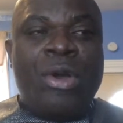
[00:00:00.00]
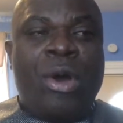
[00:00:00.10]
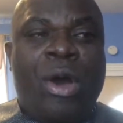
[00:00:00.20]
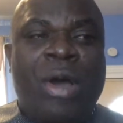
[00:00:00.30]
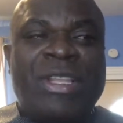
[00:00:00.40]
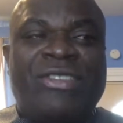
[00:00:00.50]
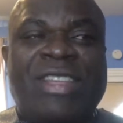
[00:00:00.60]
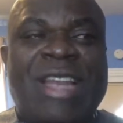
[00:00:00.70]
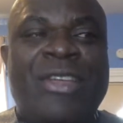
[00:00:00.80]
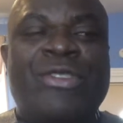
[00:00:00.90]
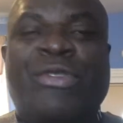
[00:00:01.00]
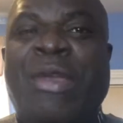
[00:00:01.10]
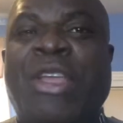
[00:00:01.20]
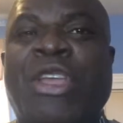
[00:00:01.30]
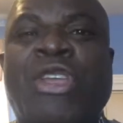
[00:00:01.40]
All this thing that you're
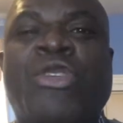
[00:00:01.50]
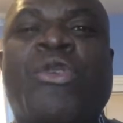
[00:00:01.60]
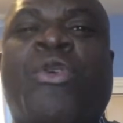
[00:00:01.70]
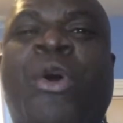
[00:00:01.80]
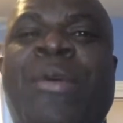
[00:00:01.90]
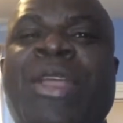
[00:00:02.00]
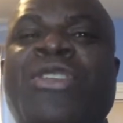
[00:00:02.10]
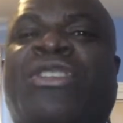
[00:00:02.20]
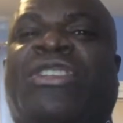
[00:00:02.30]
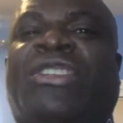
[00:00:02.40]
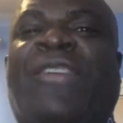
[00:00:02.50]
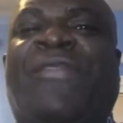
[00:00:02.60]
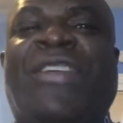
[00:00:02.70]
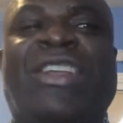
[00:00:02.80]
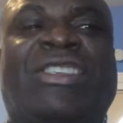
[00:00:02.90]
doing, you're going, you're
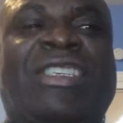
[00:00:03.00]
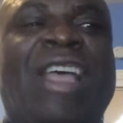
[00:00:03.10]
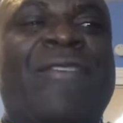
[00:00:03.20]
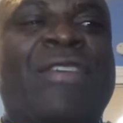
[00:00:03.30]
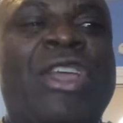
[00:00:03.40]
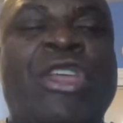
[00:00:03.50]
suffering yourself.